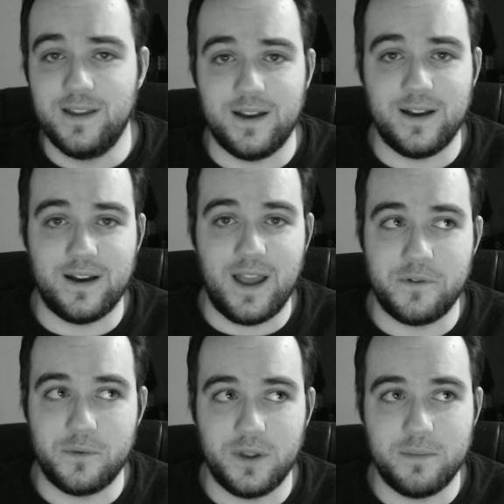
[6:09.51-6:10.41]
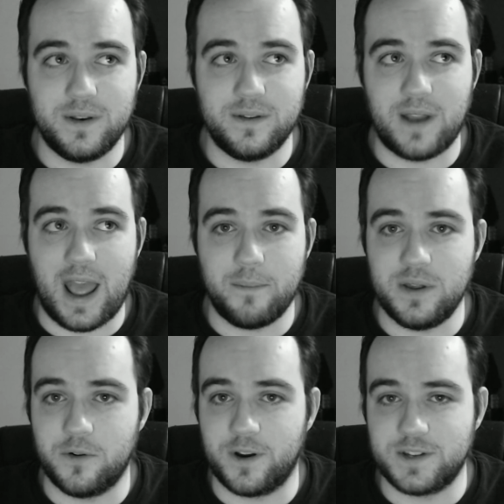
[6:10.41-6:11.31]
uh, i haven't really been happy
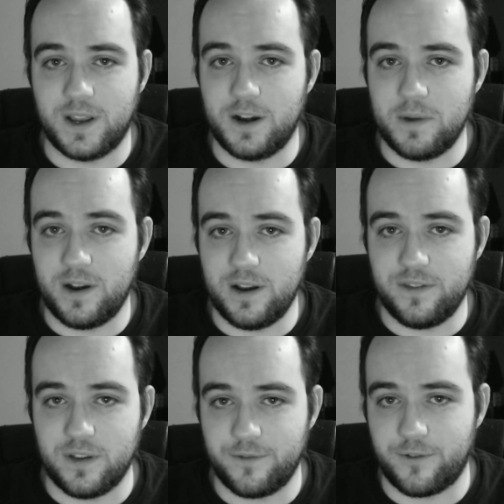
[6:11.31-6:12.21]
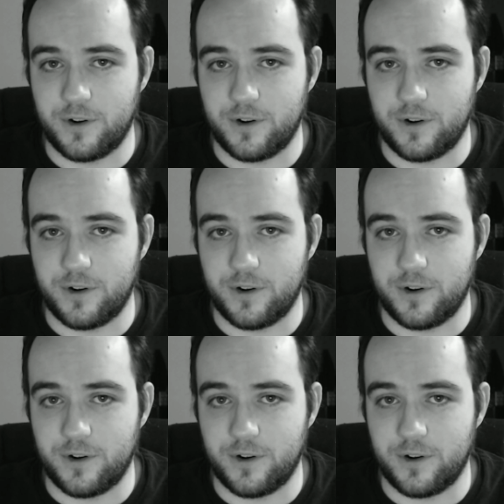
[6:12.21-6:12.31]
or excited about anything for